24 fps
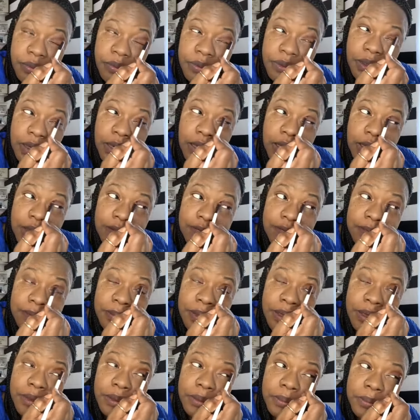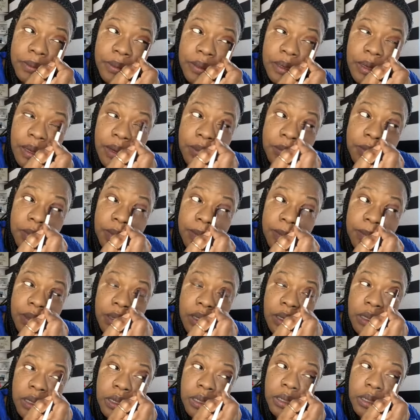that I have somebody to work out with me.